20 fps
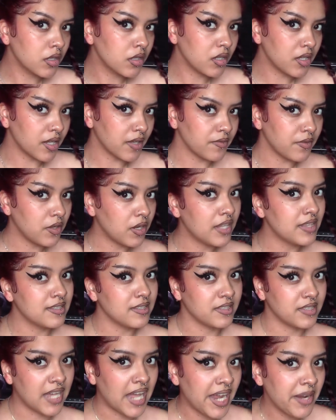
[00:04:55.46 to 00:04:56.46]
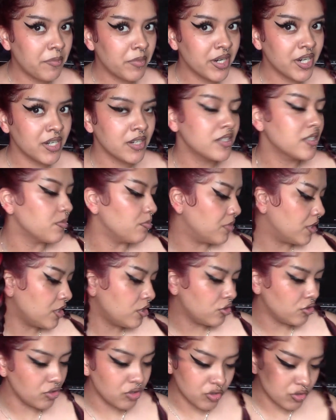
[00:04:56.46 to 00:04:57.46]
If you got the sideburns,
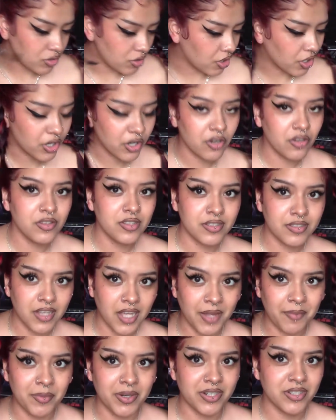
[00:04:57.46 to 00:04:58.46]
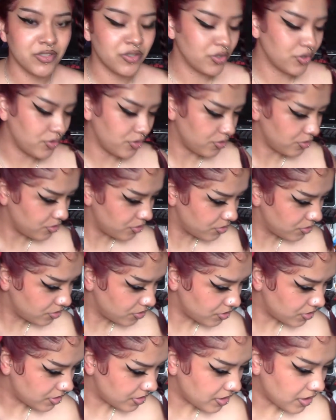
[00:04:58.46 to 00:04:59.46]
bitch, curl the sideburns too.
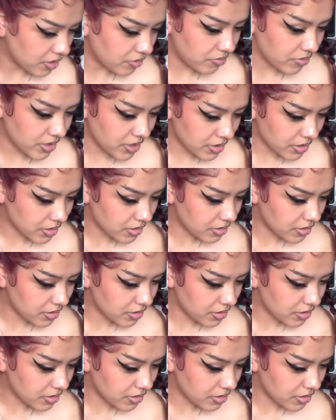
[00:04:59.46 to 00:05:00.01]
The fuck?